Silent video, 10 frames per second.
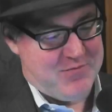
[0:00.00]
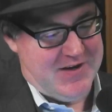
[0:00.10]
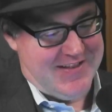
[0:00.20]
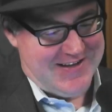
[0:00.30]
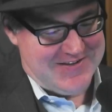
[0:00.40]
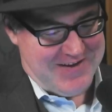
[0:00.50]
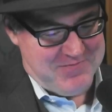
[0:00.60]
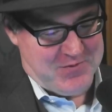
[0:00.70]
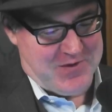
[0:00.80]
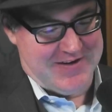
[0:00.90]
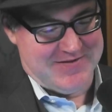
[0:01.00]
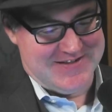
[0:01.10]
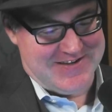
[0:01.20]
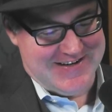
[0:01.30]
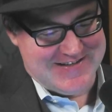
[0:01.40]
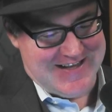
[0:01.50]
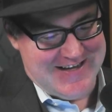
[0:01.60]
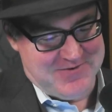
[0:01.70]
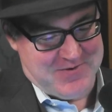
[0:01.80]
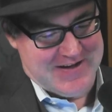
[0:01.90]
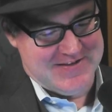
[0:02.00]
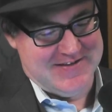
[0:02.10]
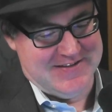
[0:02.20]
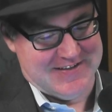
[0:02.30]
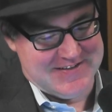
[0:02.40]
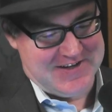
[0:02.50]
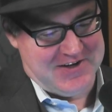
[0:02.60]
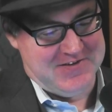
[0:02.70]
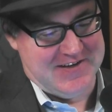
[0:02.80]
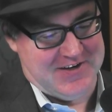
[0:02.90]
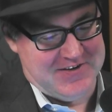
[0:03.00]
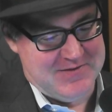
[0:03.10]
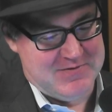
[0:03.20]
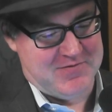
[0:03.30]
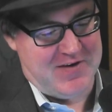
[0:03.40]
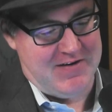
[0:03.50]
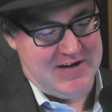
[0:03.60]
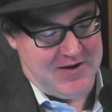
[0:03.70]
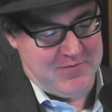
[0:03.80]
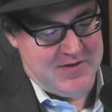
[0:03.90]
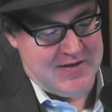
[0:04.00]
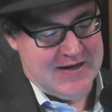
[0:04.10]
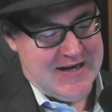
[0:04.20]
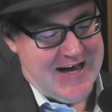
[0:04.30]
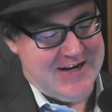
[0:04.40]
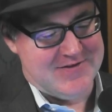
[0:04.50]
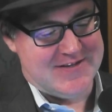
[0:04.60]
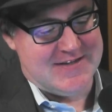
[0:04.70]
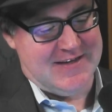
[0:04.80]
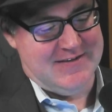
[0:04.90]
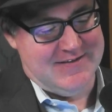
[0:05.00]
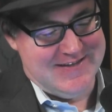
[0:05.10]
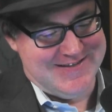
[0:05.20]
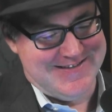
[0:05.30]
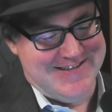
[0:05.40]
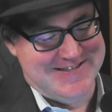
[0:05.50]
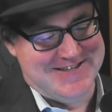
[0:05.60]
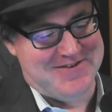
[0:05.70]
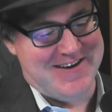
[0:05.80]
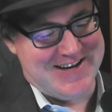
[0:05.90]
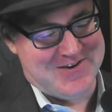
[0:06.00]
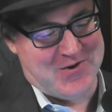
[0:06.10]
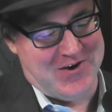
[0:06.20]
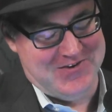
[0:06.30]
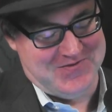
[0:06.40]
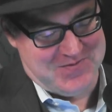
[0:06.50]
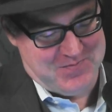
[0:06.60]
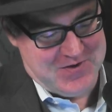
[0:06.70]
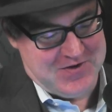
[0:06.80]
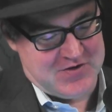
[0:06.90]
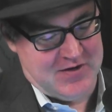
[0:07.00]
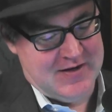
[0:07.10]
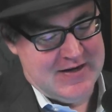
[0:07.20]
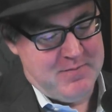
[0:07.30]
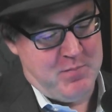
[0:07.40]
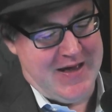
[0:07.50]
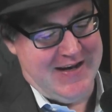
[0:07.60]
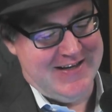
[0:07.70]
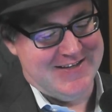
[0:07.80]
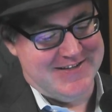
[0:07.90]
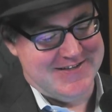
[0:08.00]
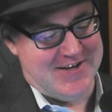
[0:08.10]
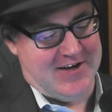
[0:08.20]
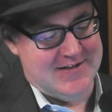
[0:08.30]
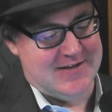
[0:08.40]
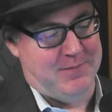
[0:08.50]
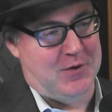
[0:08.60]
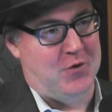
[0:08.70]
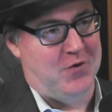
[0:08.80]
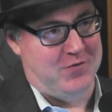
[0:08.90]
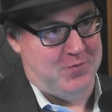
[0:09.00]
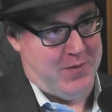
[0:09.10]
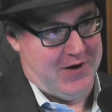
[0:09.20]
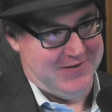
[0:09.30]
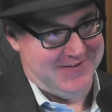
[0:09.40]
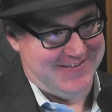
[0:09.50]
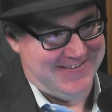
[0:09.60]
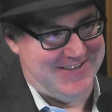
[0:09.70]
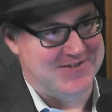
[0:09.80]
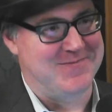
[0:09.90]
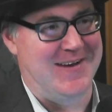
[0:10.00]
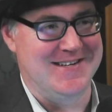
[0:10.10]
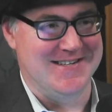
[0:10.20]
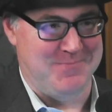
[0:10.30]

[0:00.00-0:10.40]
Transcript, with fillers: we that happened to one of Australia's later ones, didn't it? So you know he was very like with, and he also said this is his direct quote from Bertrand. Benny had designed some awful boats. So as much as